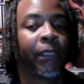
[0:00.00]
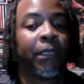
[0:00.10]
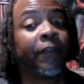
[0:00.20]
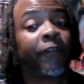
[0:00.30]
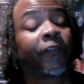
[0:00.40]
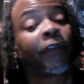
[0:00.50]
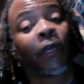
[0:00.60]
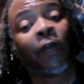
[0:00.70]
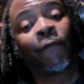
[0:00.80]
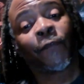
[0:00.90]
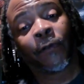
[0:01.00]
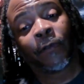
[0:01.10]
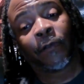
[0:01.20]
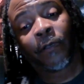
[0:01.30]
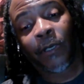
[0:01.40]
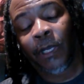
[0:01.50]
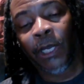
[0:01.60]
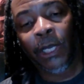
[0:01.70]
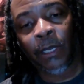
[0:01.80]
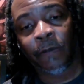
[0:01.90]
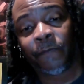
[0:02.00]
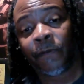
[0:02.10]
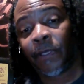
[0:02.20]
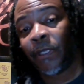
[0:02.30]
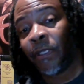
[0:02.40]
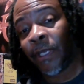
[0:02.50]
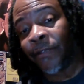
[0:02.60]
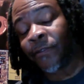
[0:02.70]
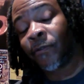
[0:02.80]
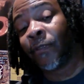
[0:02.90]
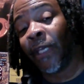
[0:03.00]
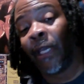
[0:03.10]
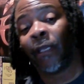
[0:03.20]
His cover of Yesterday